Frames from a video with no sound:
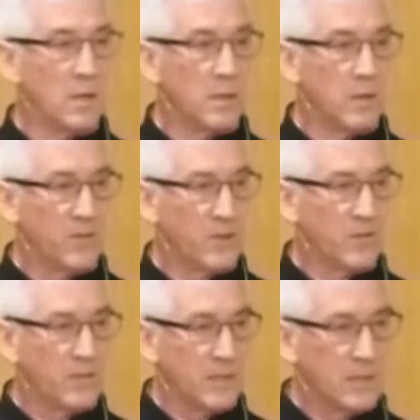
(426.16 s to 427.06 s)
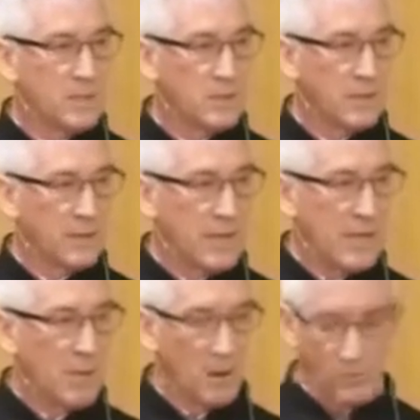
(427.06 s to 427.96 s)
The fifth is the
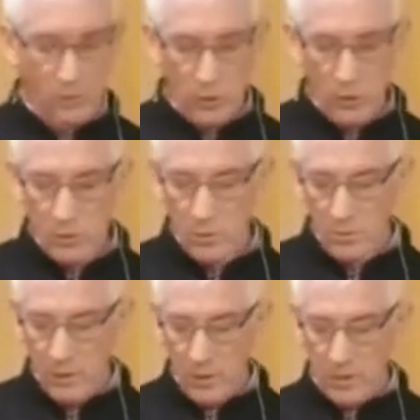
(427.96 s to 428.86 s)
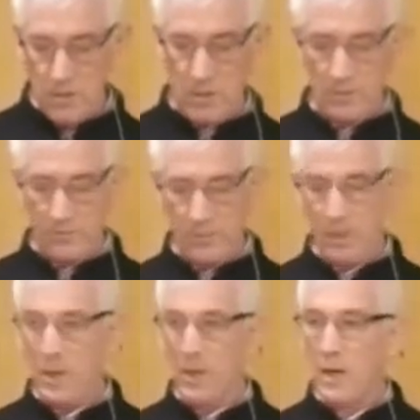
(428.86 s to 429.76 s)
theme of new birth.
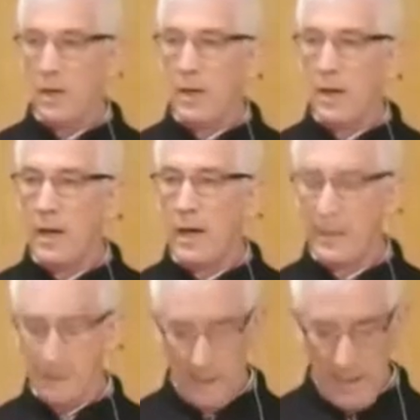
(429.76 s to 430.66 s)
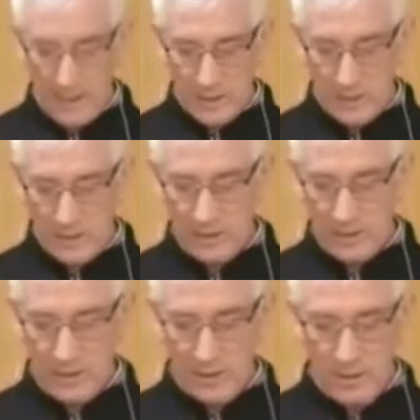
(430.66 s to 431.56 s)
And lastly,
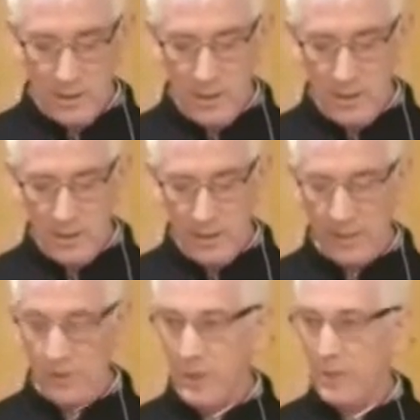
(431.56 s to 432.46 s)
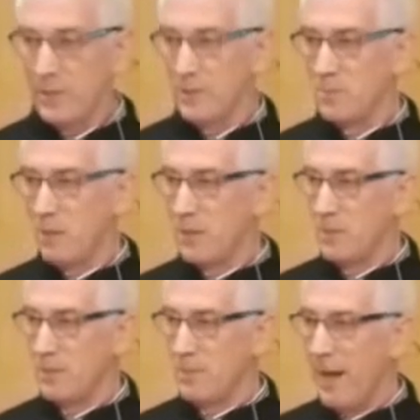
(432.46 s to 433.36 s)
and you get this
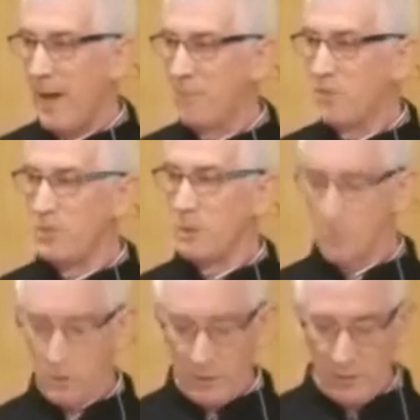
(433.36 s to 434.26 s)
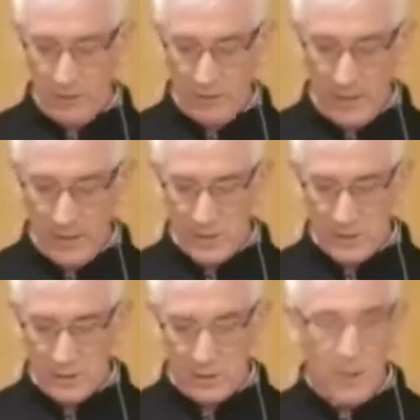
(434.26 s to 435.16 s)
mostly perhaps from the book of
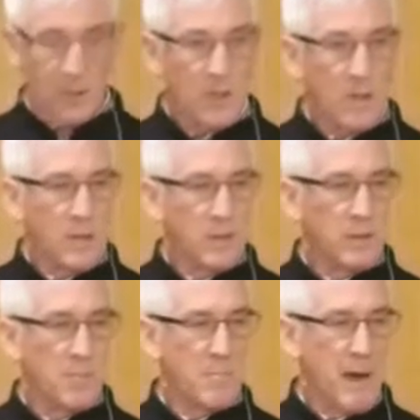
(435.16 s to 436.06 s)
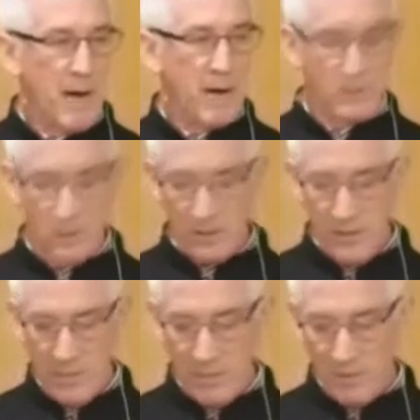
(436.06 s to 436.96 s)
Revelation, the
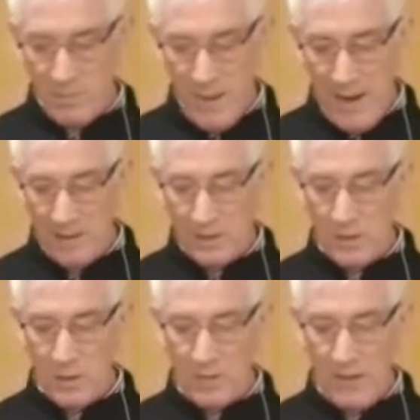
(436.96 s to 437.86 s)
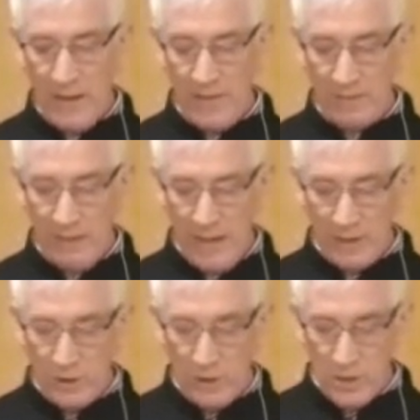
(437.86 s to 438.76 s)
theme of the marriage of heaven
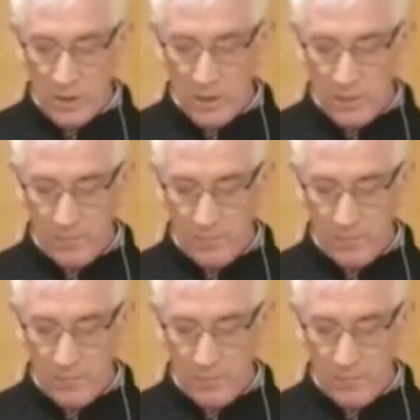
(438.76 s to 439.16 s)
and earth.